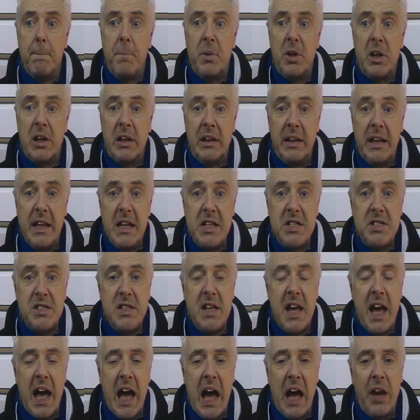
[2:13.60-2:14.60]
But at least
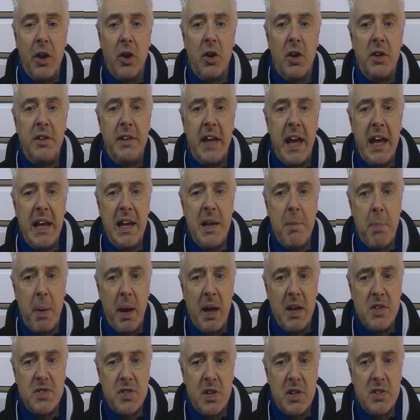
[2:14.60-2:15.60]
he had on a daily
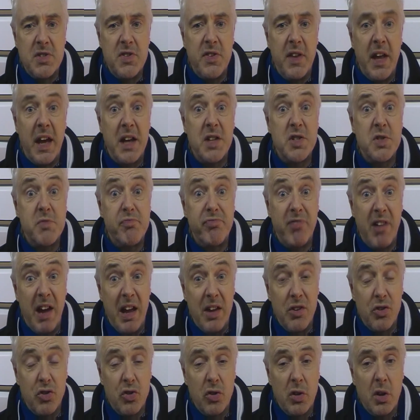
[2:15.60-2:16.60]
basis the
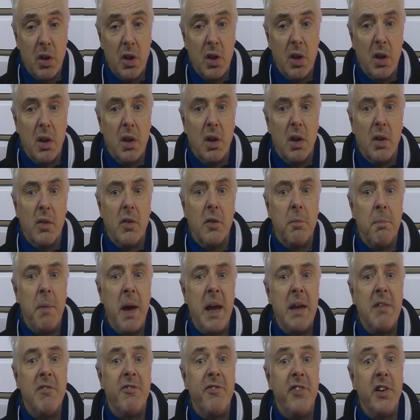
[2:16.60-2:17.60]
Express that
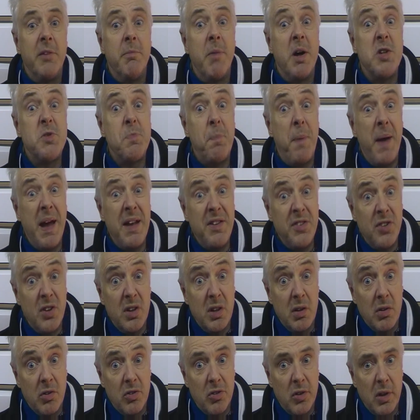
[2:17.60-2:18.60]
made him feel much better,
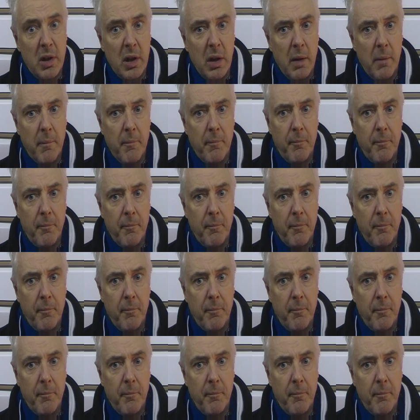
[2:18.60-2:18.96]
you see.